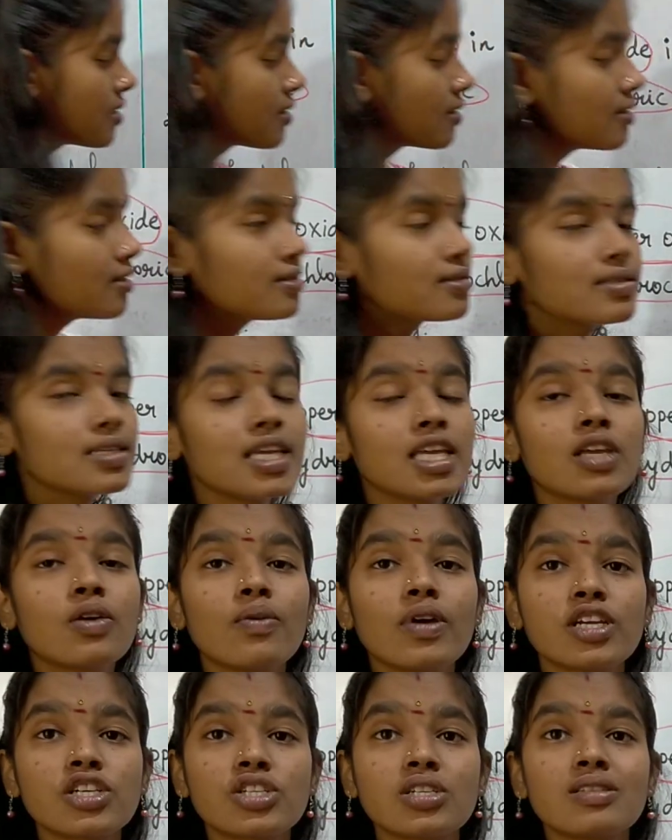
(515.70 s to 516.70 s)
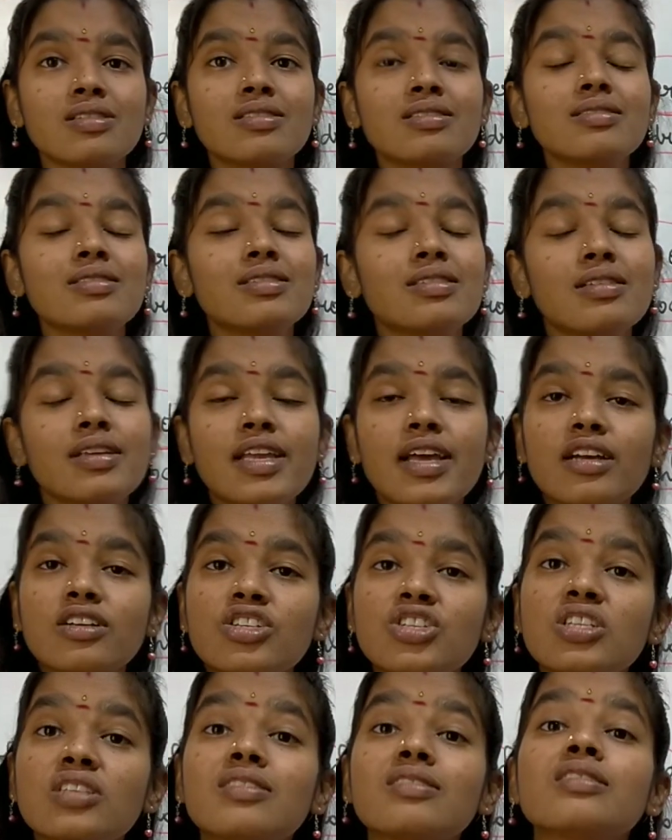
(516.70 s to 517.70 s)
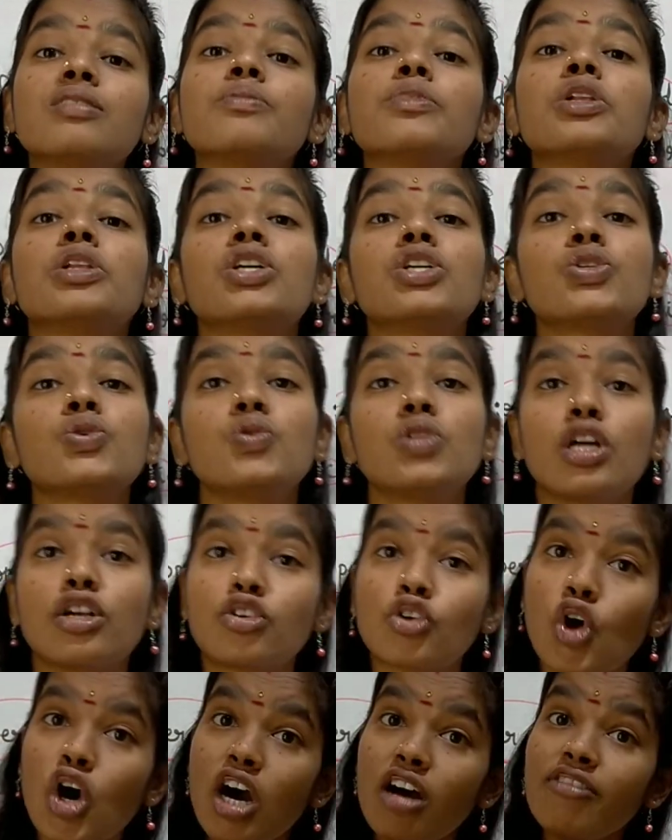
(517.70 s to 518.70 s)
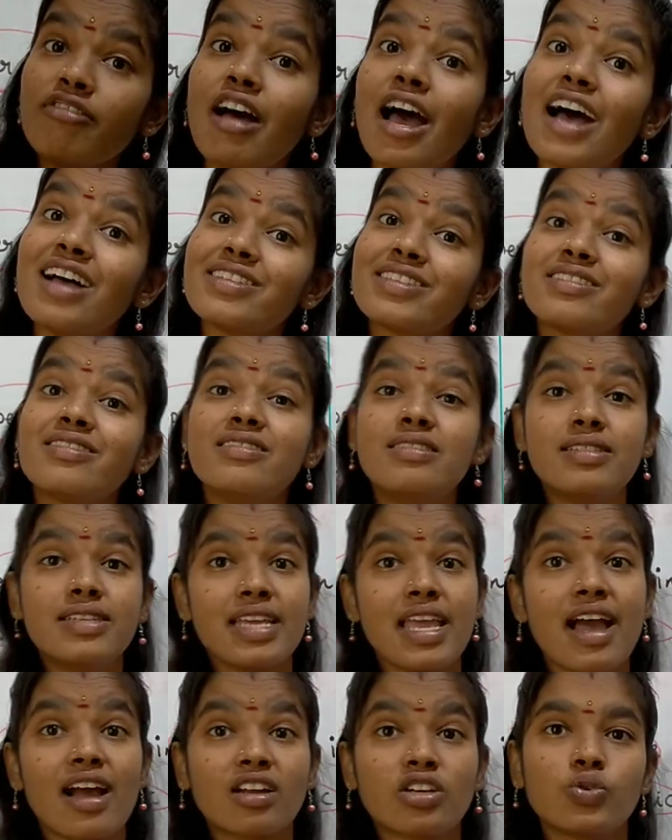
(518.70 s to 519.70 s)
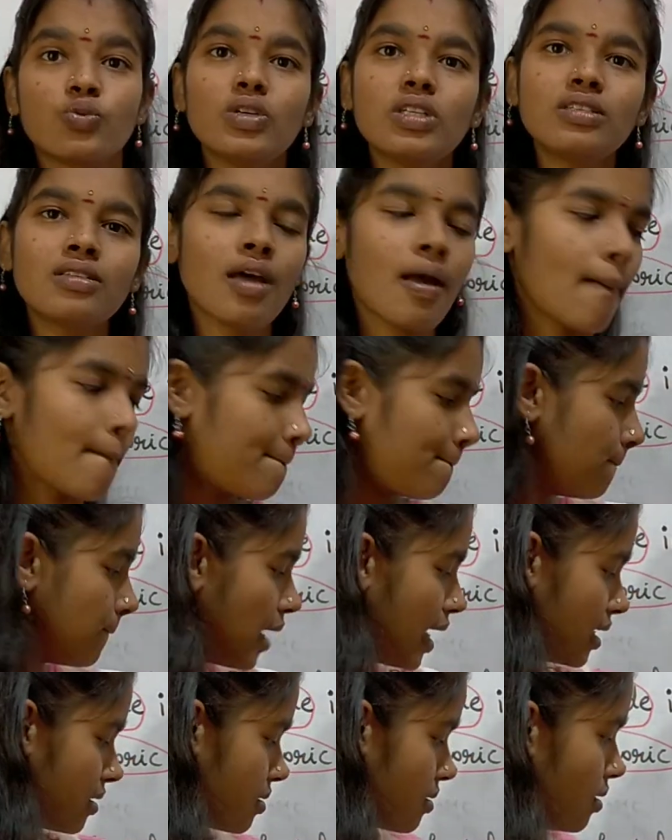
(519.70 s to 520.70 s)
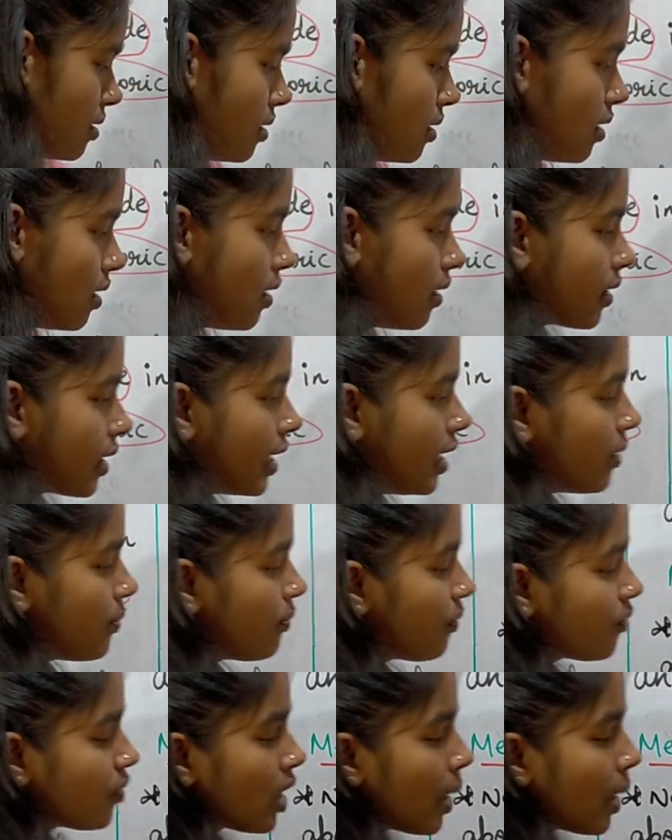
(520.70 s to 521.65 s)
This reaction is similar to that of acid react with base. Okay.